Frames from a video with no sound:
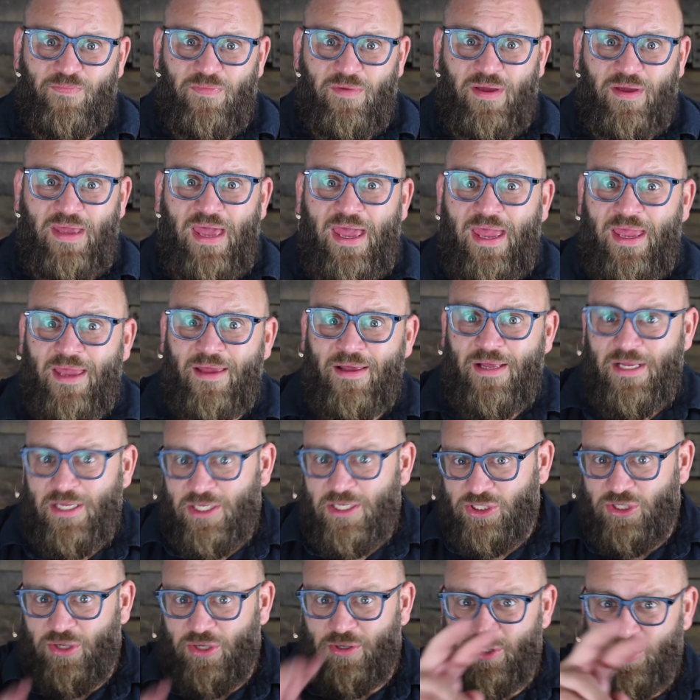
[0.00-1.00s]
Okay,
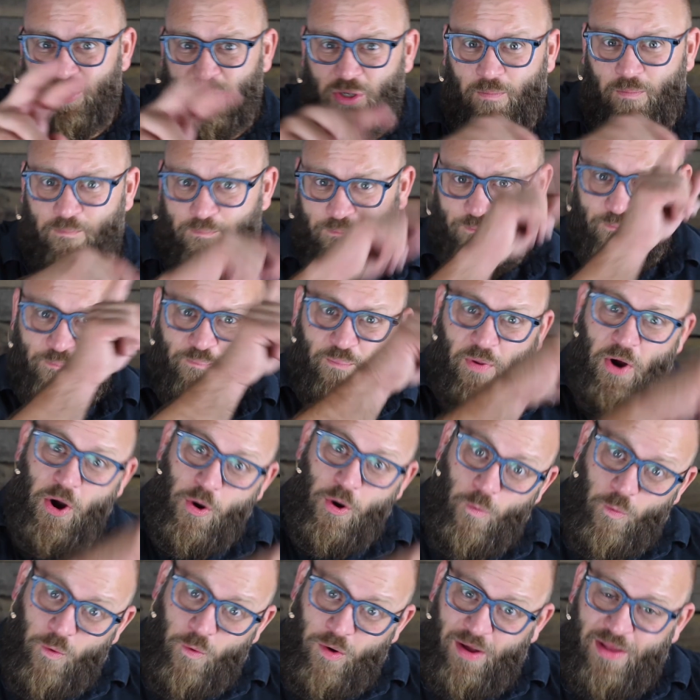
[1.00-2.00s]
so
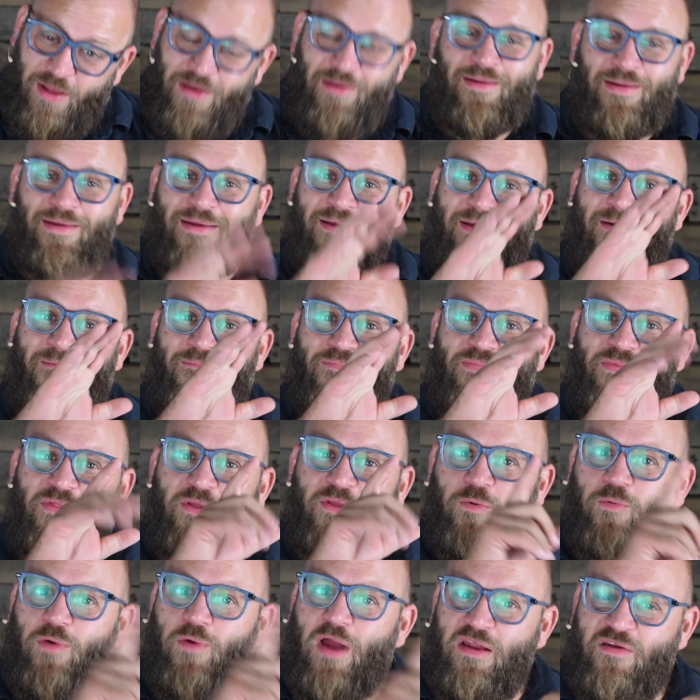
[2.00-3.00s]
part one,
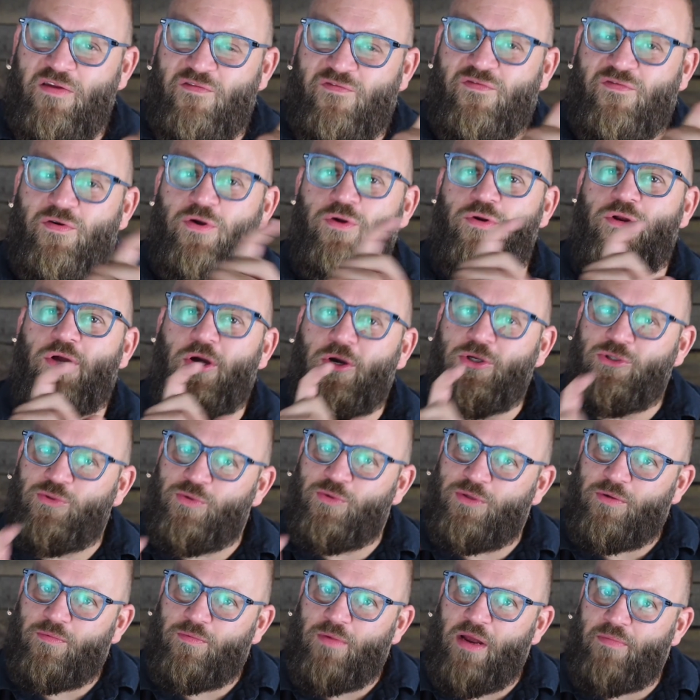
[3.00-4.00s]
the right fruit goes
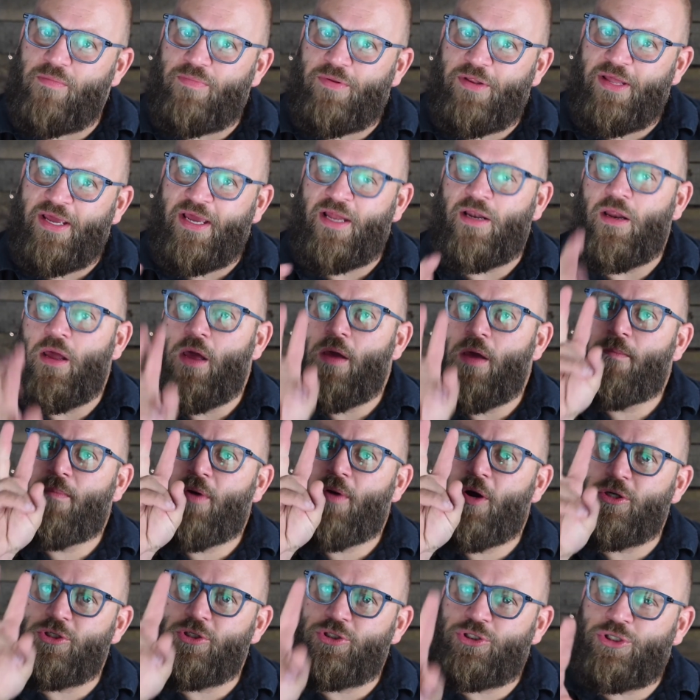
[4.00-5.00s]
with the right plant.
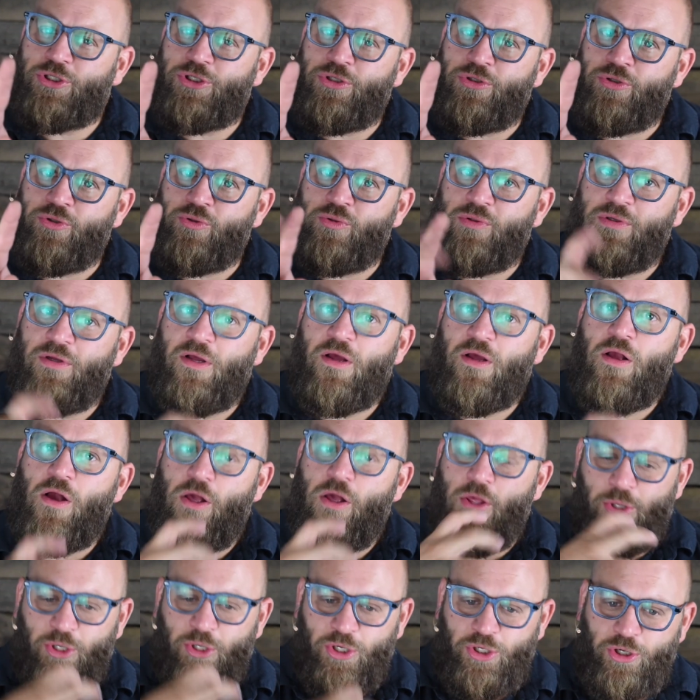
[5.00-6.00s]
Part two,
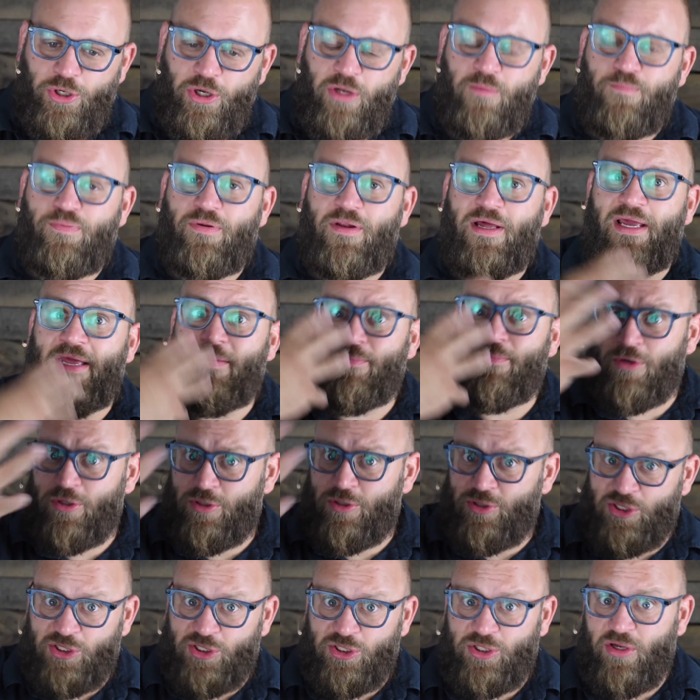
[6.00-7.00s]
the good plant
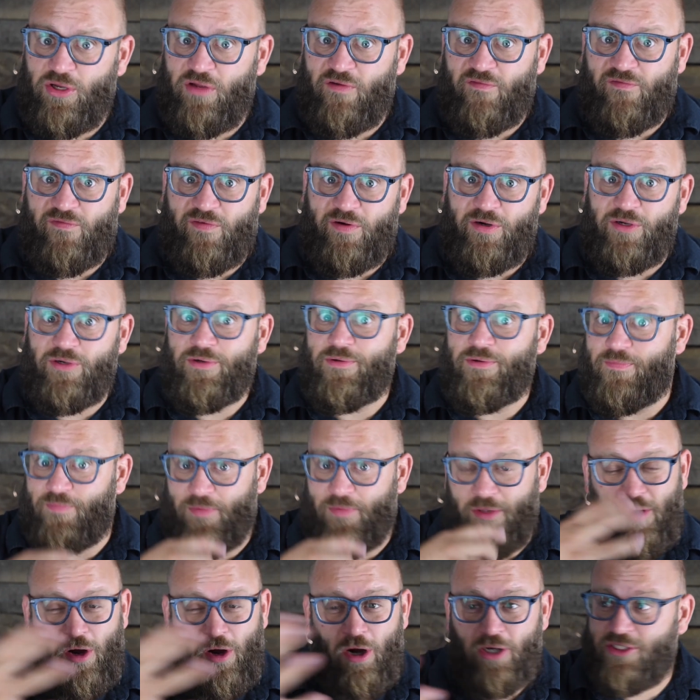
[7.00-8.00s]
produces good fruit.
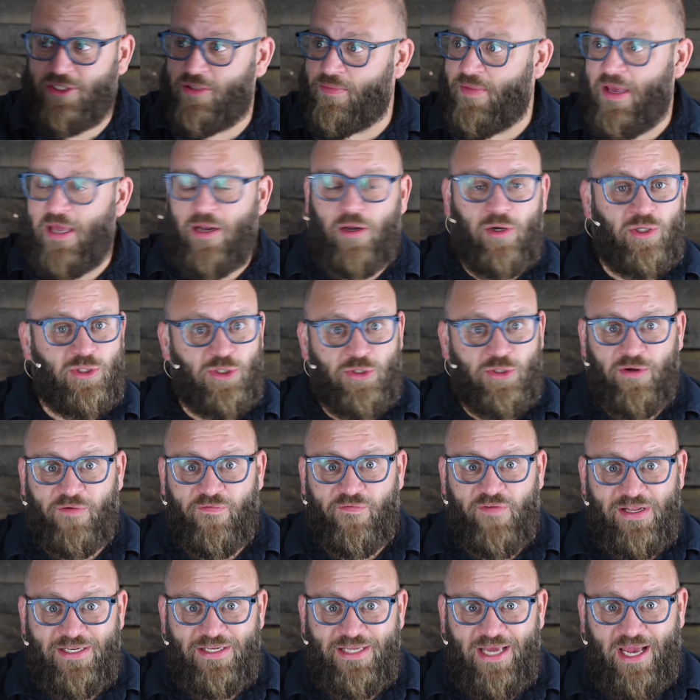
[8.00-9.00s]
Our tomatoes are doing
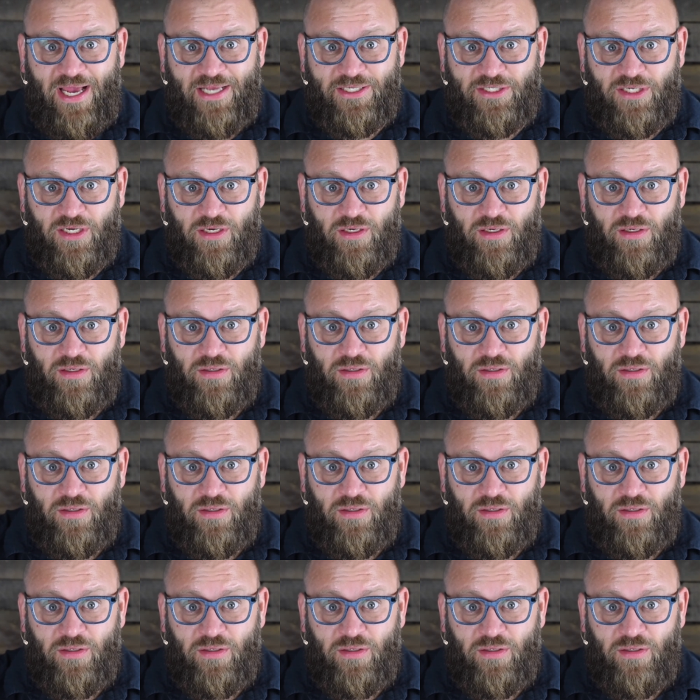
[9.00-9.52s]
fantastic.